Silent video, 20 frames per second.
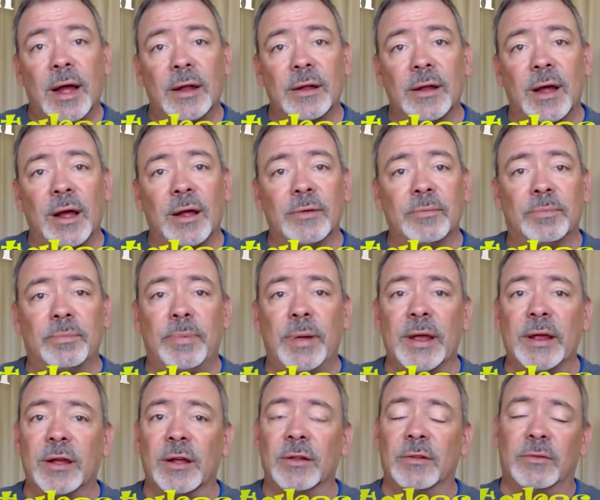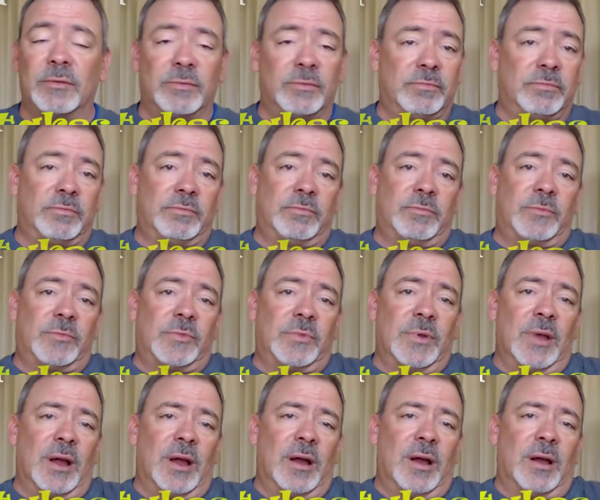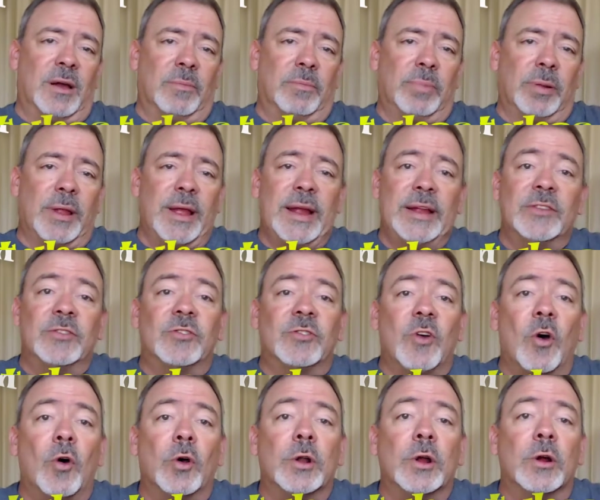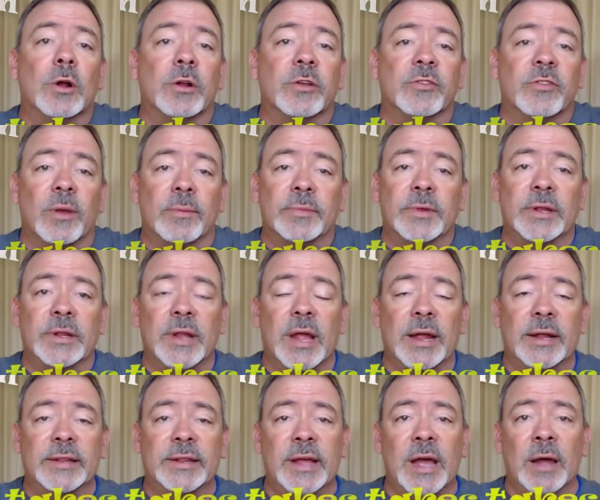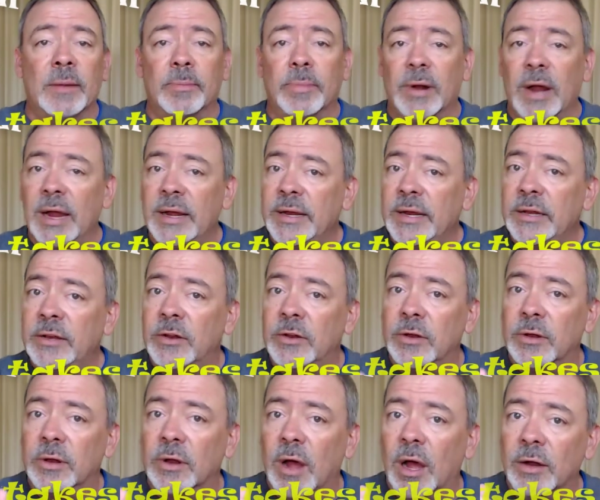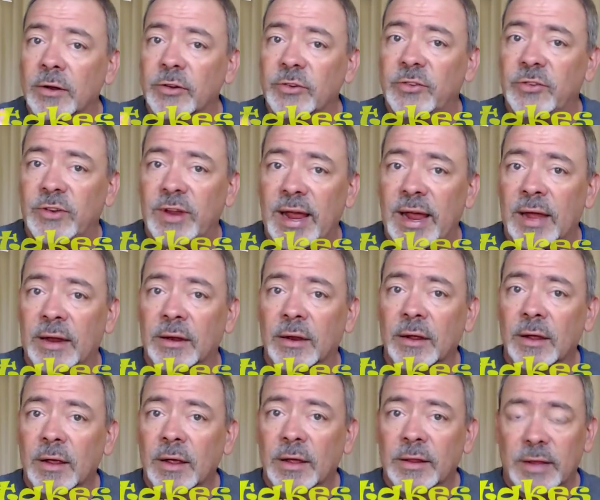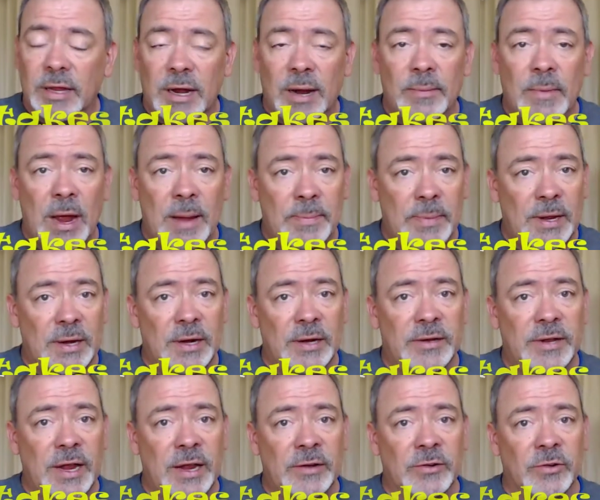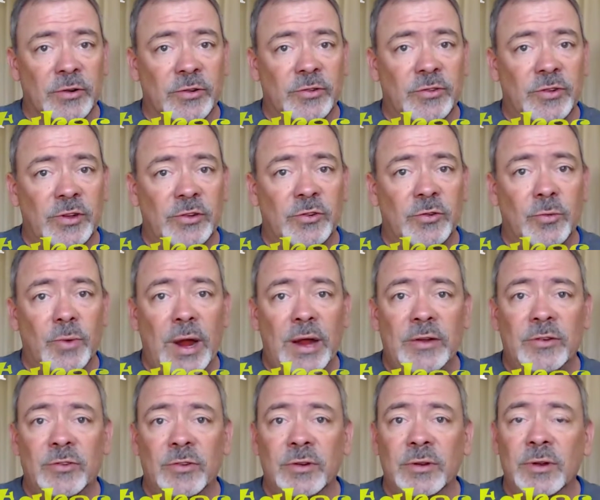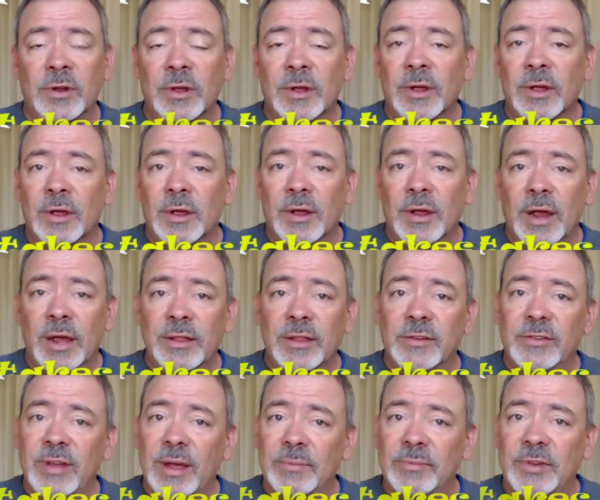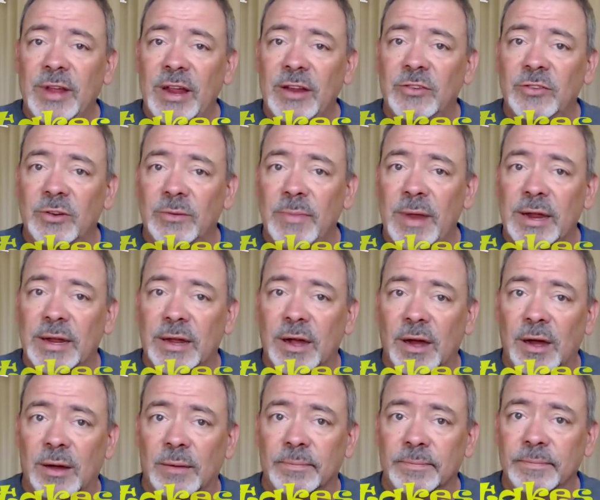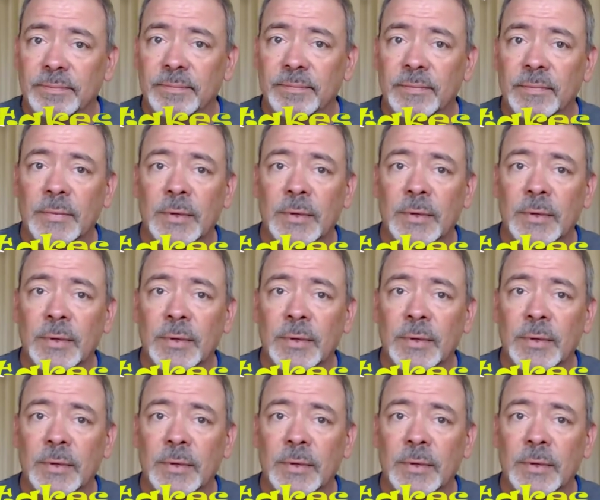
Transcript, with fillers: I, will pick a uh, plain soda or something like that. But I need to understand that I might be in a dangerous situation and the temptation may come.